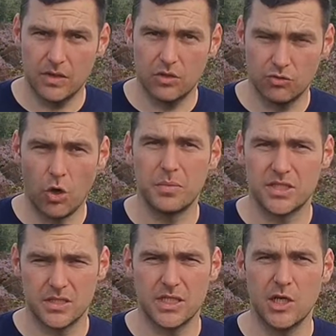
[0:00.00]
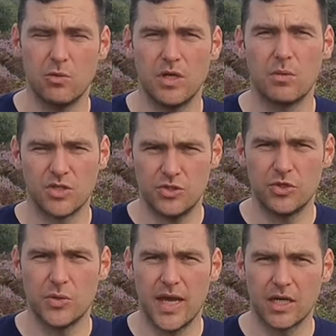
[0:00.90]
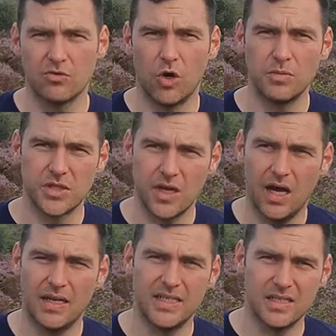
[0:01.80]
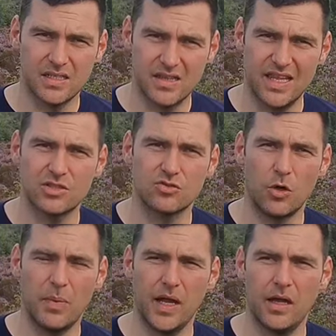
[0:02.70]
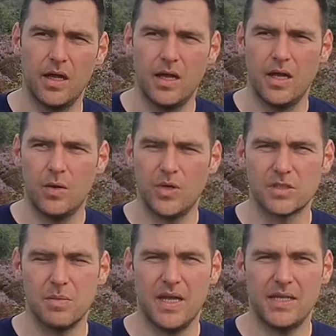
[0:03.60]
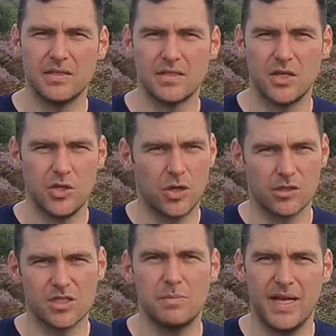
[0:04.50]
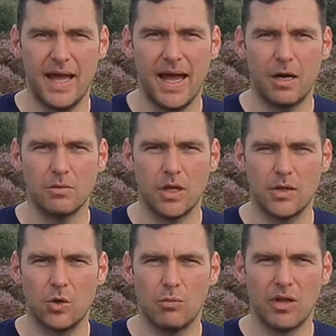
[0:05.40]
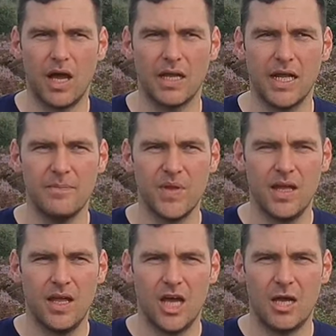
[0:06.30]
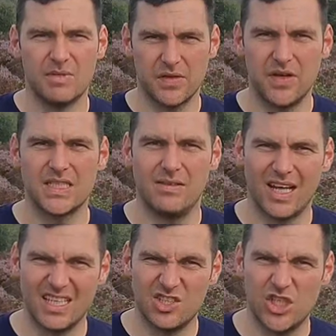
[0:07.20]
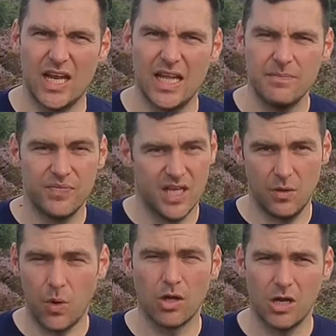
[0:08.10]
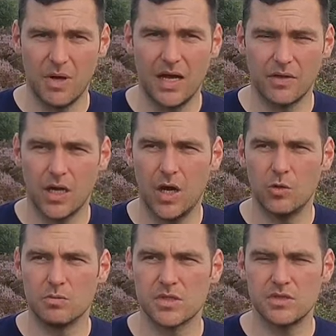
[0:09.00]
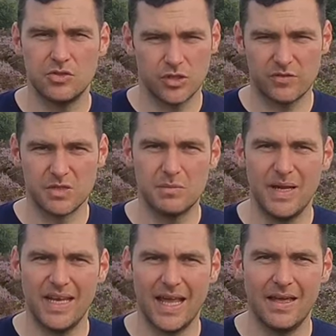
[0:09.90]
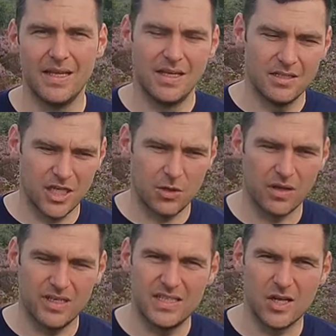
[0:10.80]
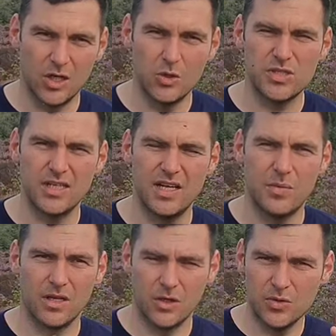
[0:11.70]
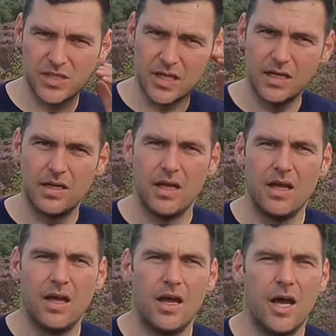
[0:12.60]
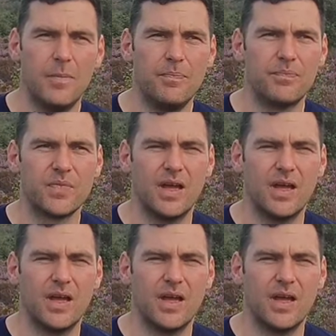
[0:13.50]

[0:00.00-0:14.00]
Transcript: crop to deal with once you do get a crop. So the honey is thixtropic, which means that you can't spin it out like normal honey. It's effectively like a jelly and it won't come out of the combs just from spinning it. So you either need to loosen it with a loosener and